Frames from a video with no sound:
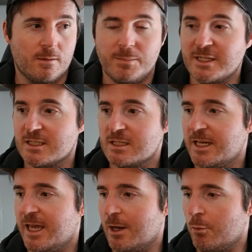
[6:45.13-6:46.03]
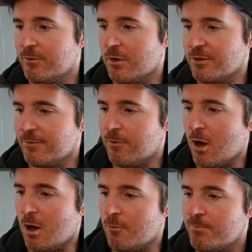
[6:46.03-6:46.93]
Basically here, we've got the
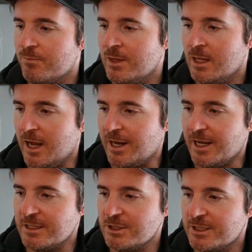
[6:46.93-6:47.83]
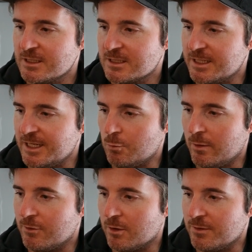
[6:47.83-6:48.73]
file. And as you can see,
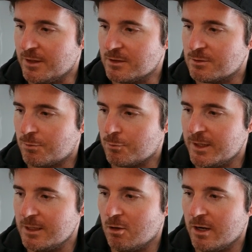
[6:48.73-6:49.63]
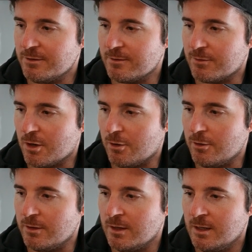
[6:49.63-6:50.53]
we've got these three lines of
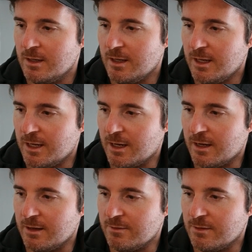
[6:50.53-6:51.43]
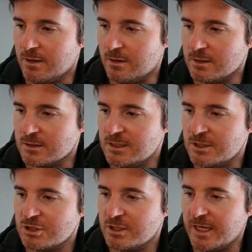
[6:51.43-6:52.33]
code here that are
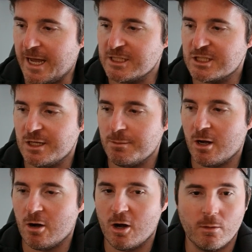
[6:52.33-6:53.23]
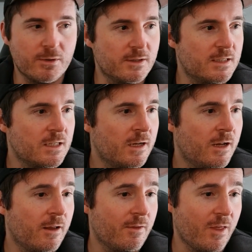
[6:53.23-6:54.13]
essentially HTML helpers
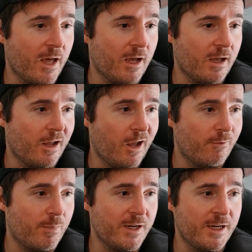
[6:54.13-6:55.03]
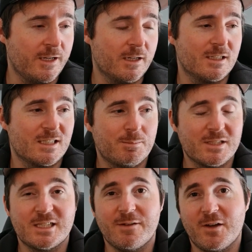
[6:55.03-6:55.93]
that have been
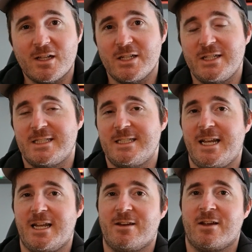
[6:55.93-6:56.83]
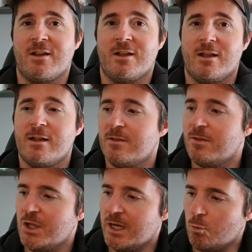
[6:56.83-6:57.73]
specifically set
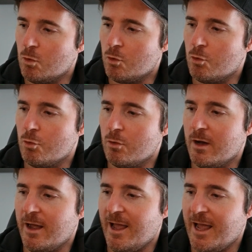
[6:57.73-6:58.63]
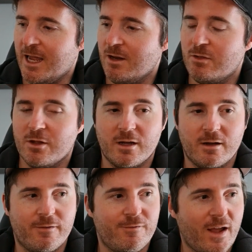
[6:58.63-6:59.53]
that will add
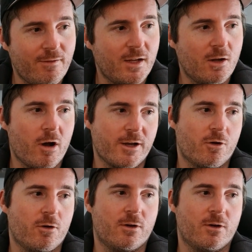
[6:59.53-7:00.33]
the Favi icon